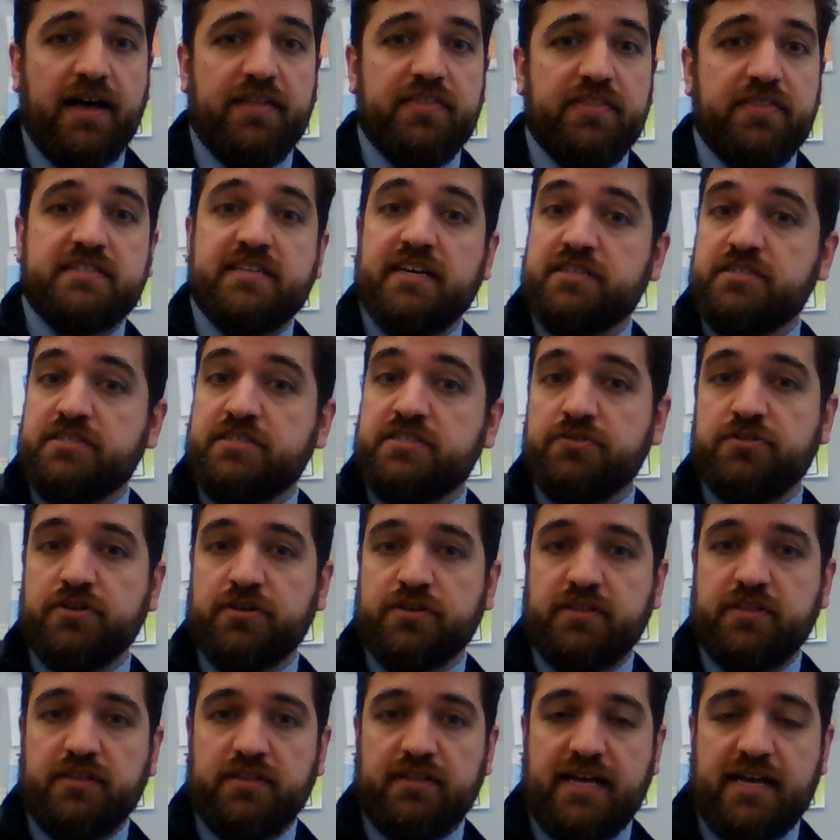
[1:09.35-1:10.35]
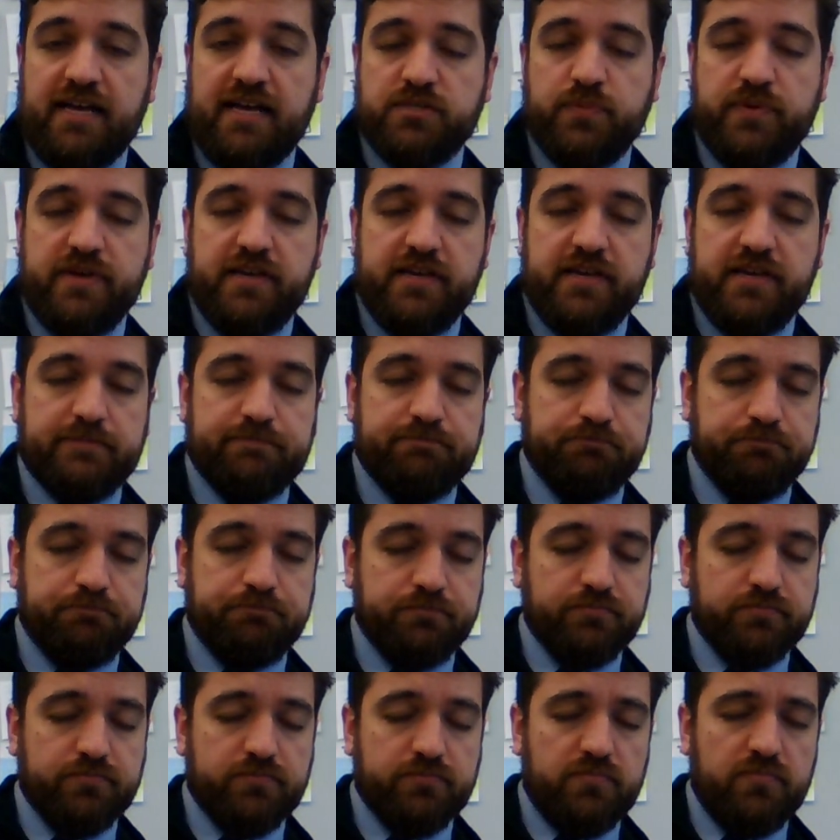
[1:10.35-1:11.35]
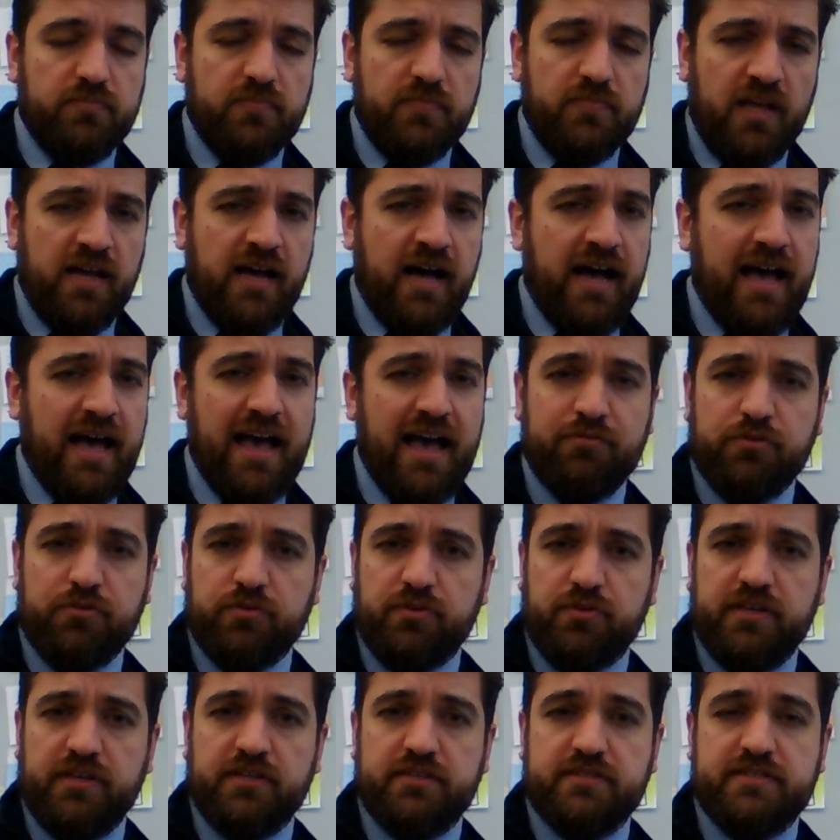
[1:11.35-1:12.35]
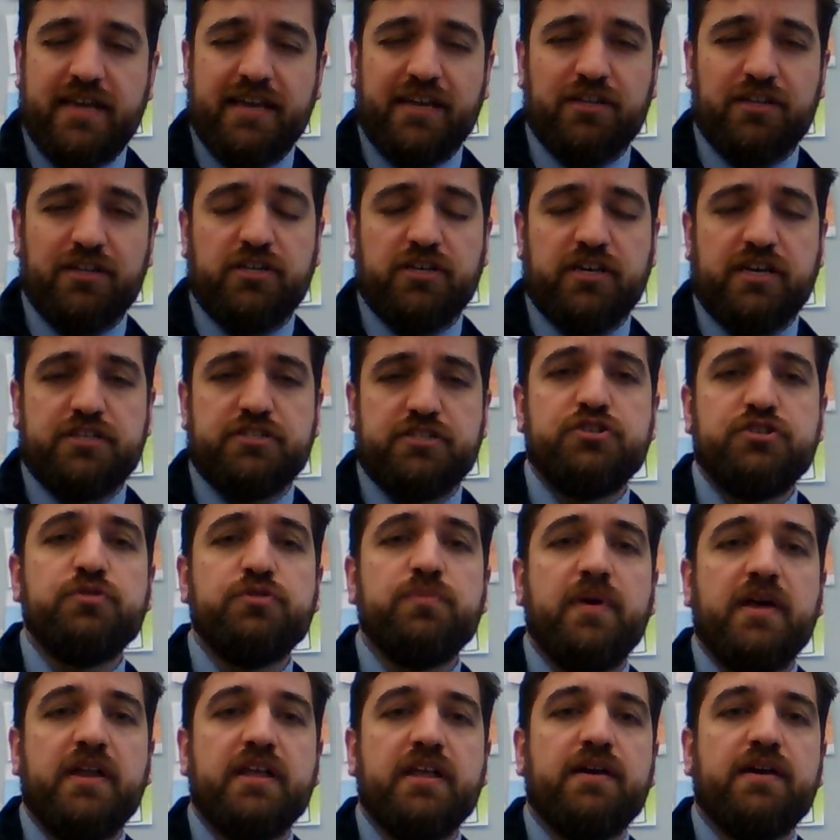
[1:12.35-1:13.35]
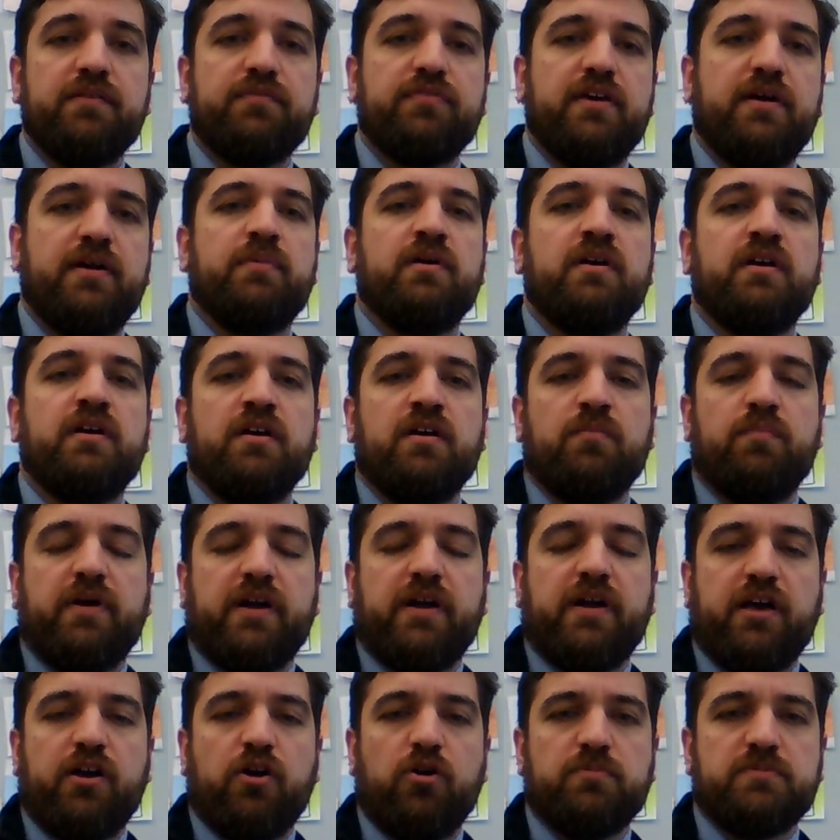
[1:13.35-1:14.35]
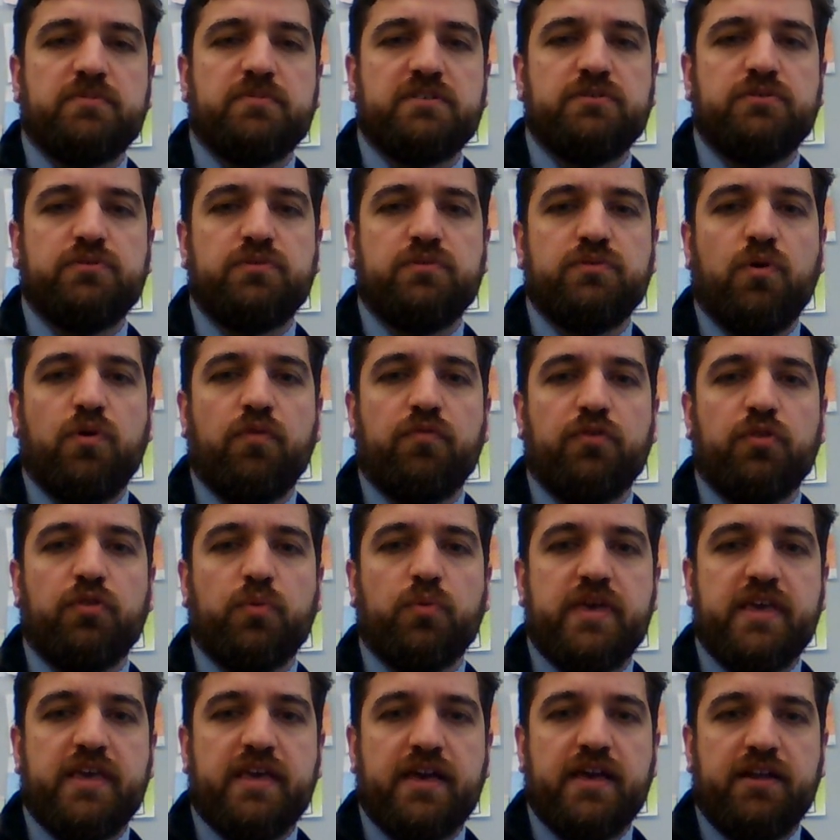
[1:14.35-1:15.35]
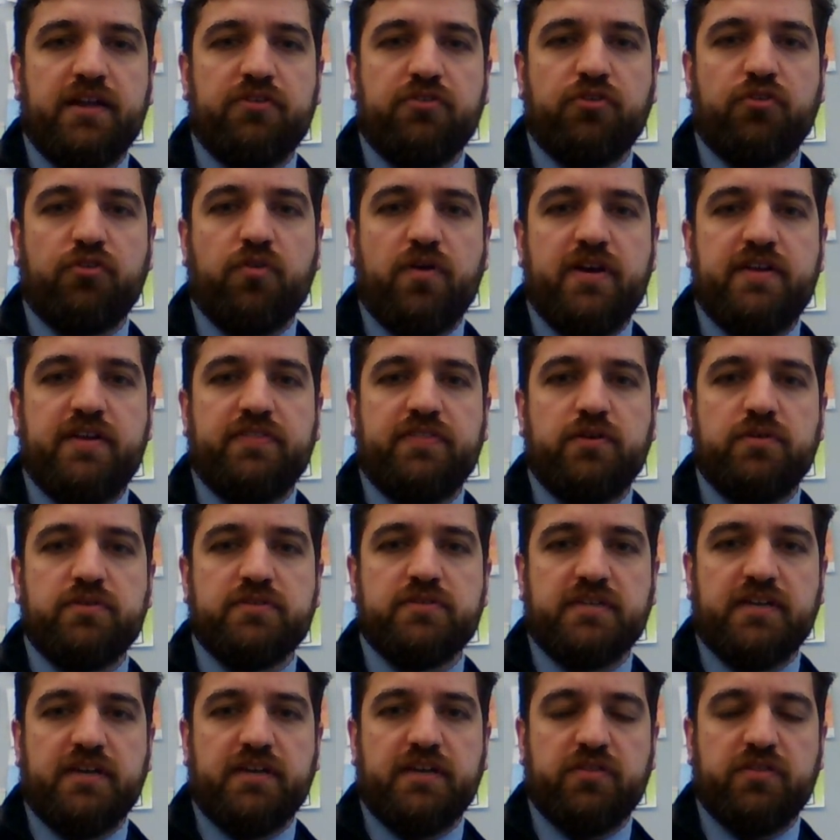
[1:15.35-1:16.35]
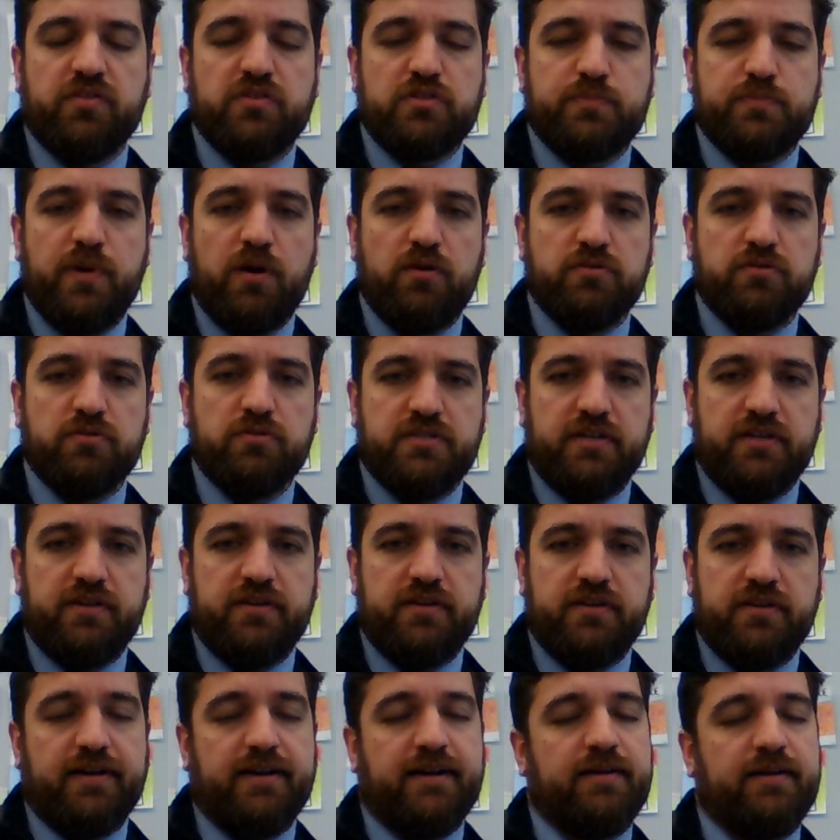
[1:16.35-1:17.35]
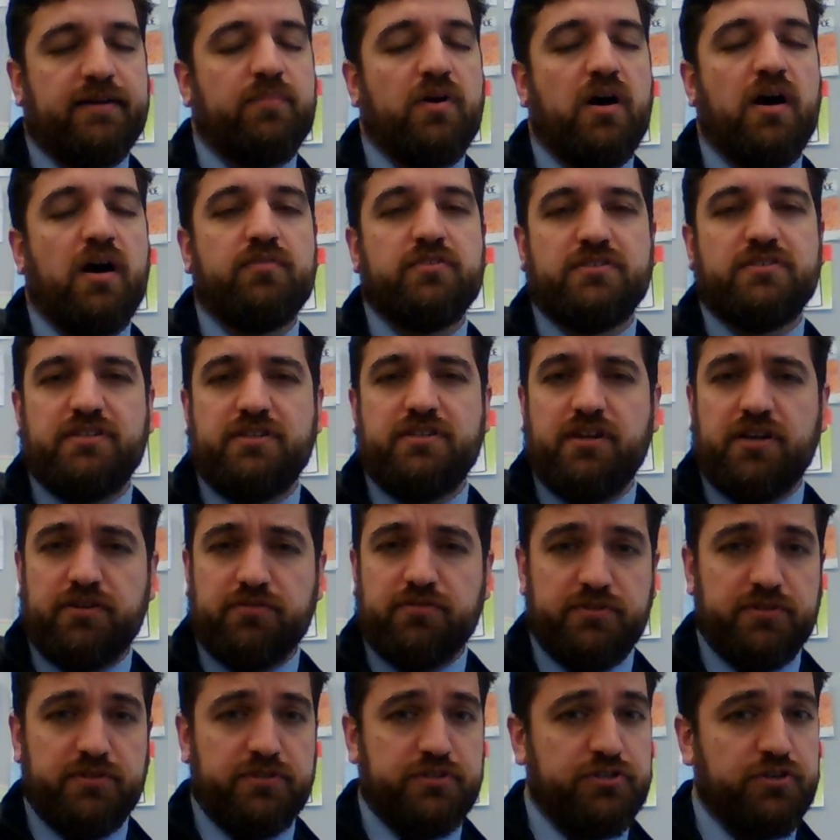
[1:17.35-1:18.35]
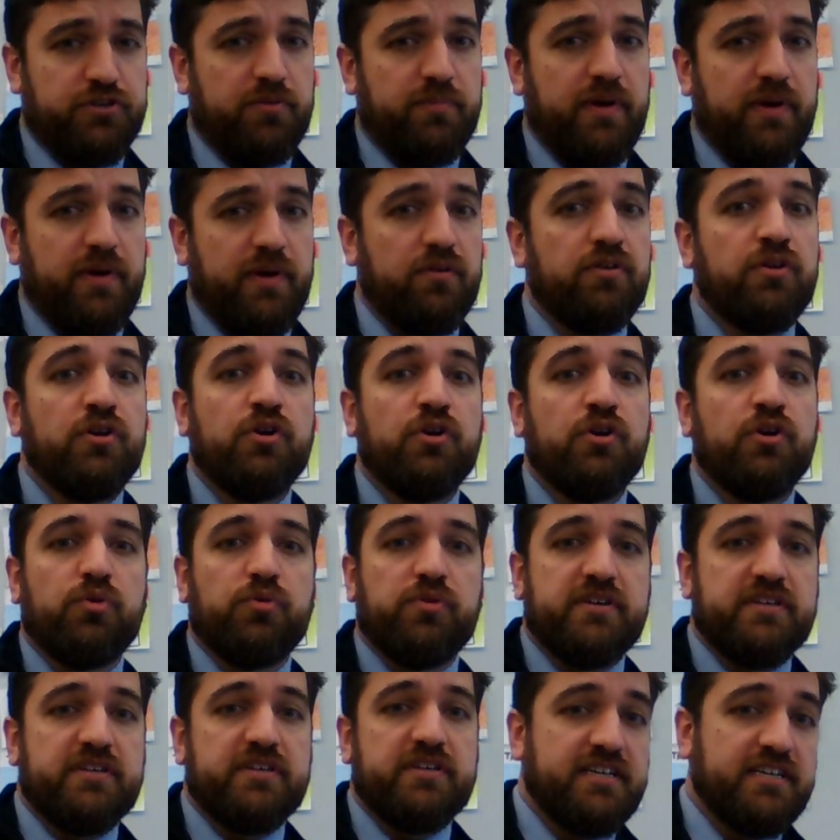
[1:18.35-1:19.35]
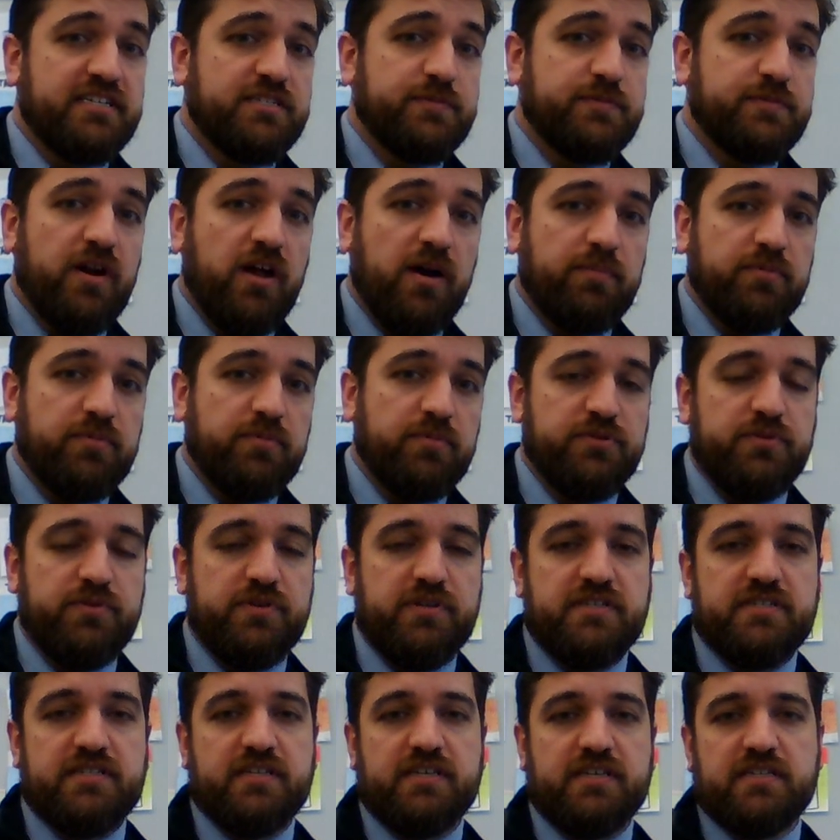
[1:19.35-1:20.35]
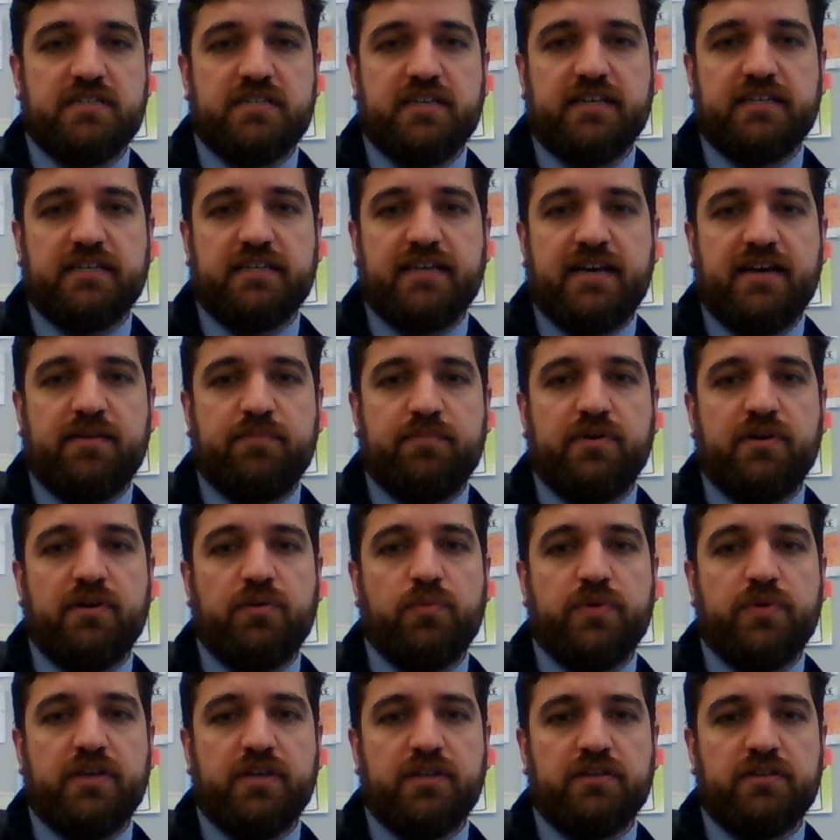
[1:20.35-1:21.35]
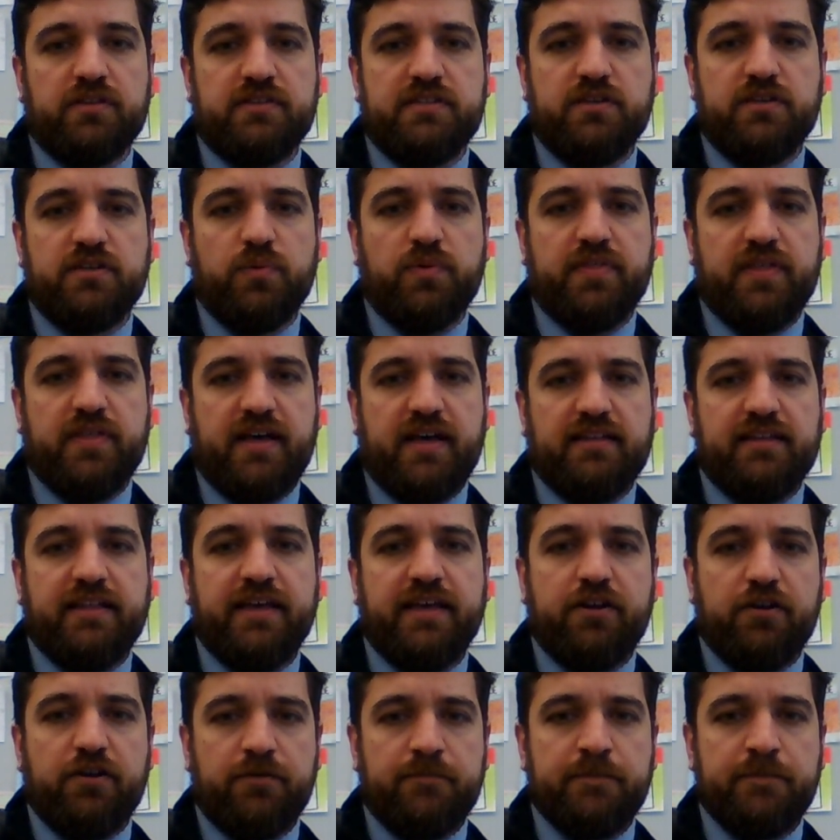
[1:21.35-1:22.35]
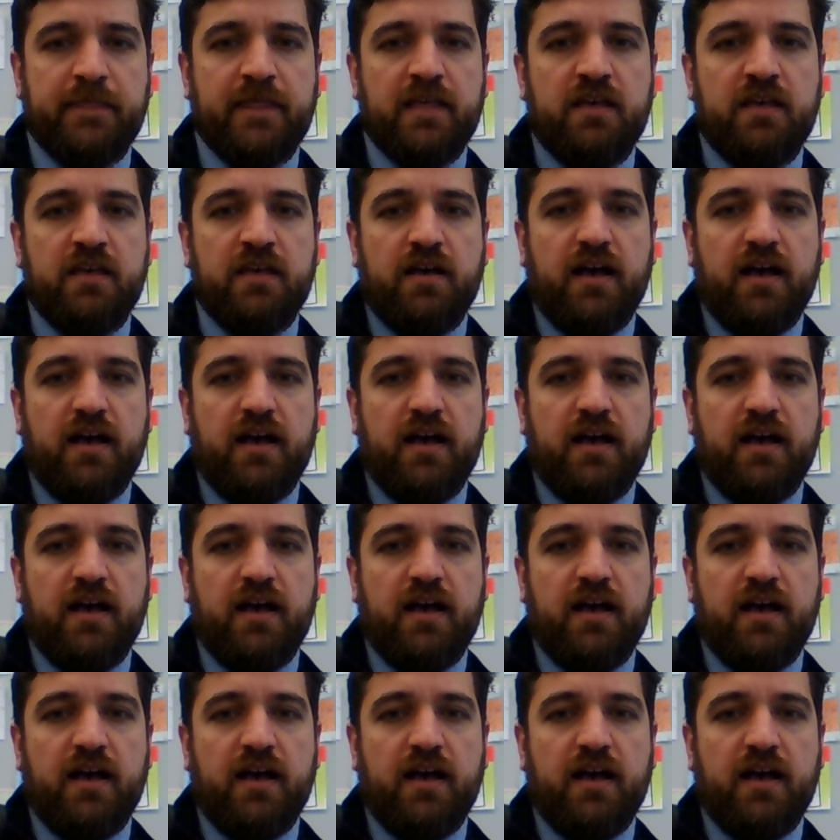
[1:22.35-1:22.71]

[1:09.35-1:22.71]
The test you took last week, I haven't really taken a look at too many of them, but I hope to, over the weekend, grade those and get those posted. Obviously, not really sure about reassessment opportunities, things like that, but we can deal with that later.